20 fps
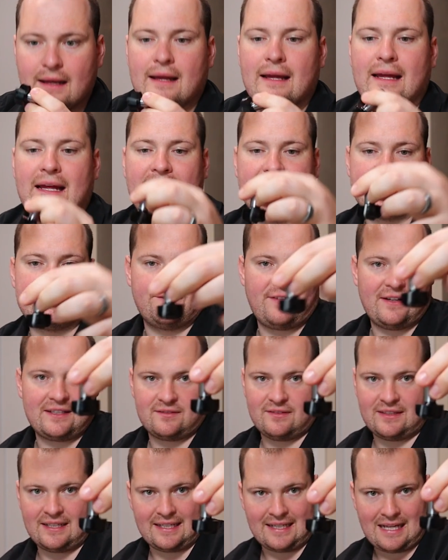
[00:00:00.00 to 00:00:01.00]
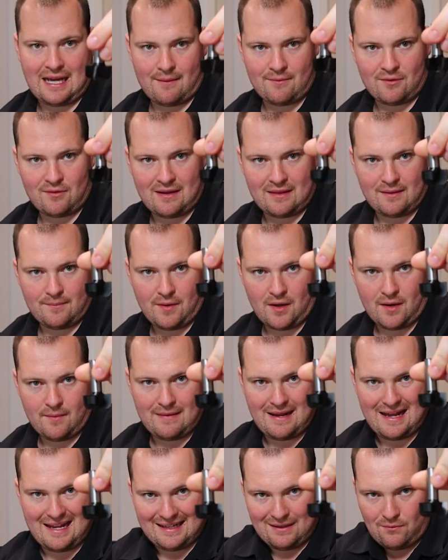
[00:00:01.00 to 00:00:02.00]
it's effectively gonna come around the bottom
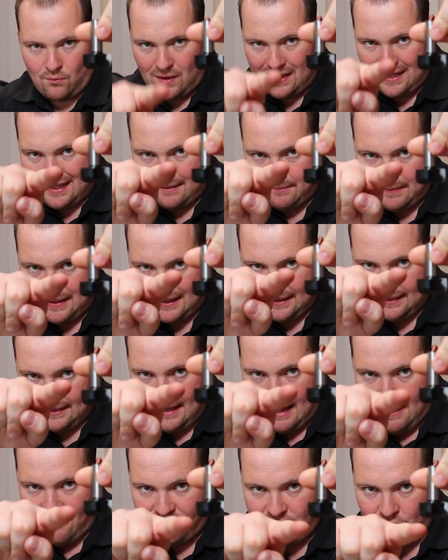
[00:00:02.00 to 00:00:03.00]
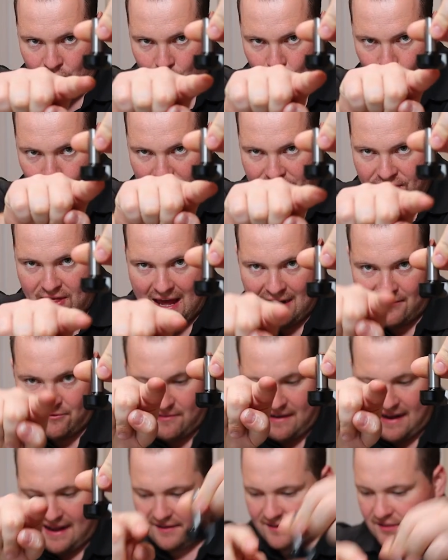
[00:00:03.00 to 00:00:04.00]
and we're gonna be left with that
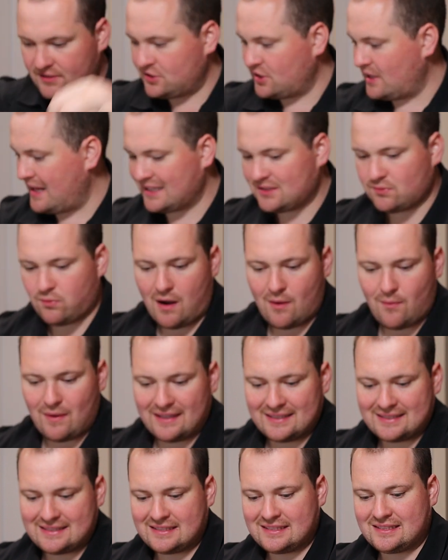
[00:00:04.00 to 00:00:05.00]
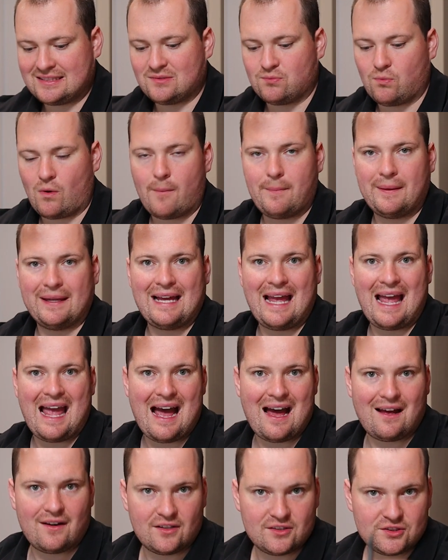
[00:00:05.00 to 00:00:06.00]
round. So that's why we're swapping out
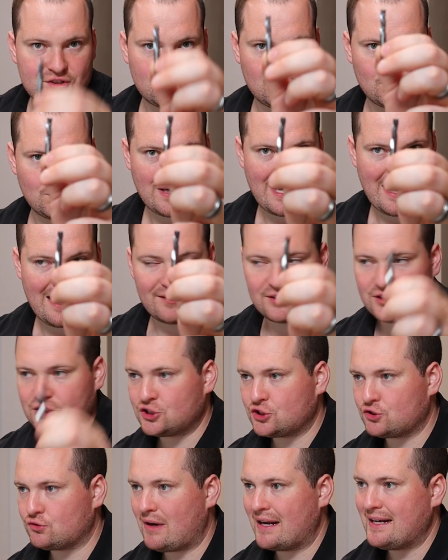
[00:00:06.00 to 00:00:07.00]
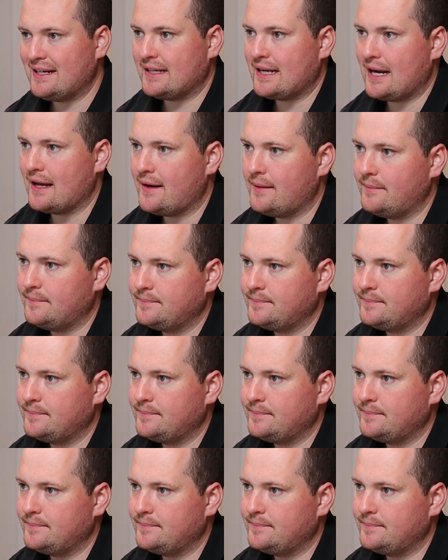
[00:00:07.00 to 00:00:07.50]
to our straight cutter.